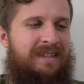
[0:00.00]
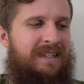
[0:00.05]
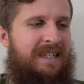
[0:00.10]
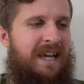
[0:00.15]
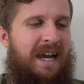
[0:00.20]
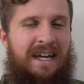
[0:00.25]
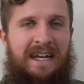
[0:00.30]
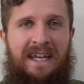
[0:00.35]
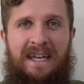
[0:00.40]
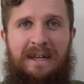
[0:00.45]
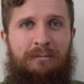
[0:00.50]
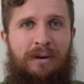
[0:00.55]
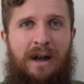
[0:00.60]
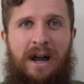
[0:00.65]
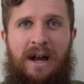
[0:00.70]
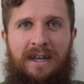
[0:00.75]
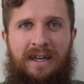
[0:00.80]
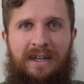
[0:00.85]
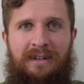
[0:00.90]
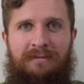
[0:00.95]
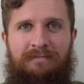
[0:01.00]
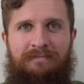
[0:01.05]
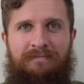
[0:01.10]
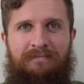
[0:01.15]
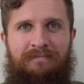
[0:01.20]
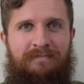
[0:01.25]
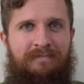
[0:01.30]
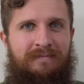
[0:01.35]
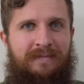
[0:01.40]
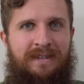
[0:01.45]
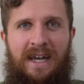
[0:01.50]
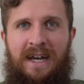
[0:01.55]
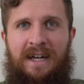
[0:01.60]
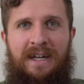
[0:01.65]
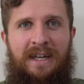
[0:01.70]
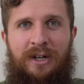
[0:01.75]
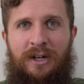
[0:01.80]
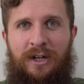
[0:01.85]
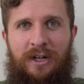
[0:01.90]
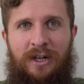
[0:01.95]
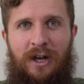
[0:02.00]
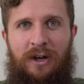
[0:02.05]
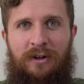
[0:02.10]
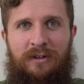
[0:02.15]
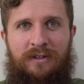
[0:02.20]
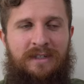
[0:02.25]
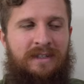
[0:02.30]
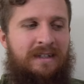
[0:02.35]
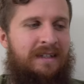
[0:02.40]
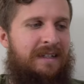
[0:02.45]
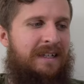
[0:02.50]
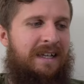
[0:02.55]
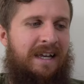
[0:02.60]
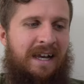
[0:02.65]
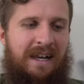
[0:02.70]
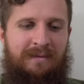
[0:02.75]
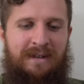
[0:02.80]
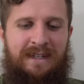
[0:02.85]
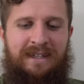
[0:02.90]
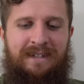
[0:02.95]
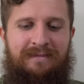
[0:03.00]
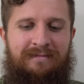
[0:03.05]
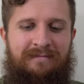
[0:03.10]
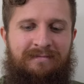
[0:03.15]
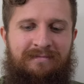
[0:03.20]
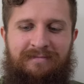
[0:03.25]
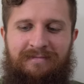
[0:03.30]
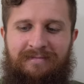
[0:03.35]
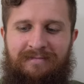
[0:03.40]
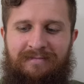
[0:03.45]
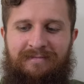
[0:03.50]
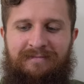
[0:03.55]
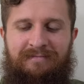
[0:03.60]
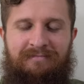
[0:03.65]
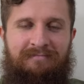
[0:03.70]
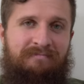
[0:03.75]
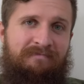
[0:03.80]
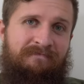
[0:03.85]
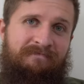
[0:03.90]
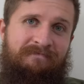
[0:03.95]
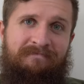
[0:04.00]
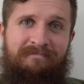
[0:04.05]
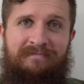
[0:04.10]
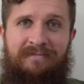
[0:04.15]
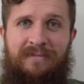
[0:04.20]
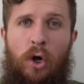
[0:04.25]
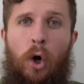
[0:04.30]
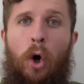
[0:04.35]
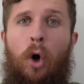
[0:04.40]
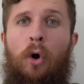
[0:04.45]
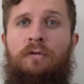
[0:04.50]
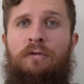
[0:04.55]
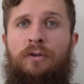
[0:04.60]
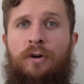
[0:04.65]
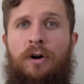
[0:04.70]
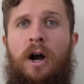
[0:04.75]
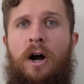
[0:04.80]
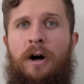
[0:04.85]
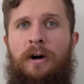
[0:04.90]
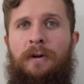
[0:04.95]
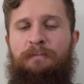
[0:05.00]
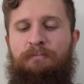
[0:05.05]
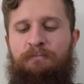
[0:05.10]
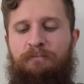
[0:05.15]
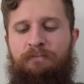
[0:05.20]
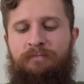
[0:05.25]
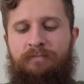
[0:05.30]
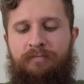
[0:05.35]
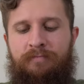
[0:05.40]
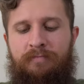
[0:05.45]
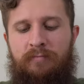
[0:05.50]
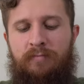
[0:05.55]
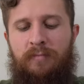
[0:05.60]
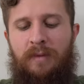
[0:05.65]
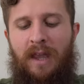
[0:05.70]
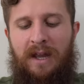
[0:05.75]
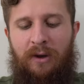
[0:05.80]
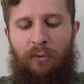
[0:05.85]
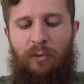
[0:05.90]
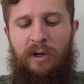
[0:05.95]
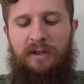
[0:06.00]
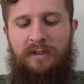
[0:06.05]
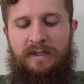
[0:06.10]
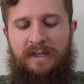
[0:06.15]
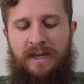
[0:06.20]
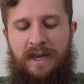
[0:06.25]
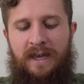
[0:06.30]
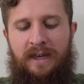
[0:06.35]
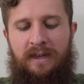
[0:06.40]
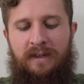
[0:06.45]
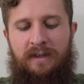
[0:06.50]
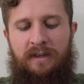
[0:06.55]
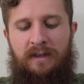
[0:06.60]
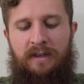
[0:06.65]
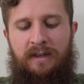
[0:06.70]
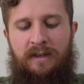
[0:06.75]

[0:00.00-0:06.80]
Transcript: tiny in pocket, tiny ergos. I mean, overall, I will say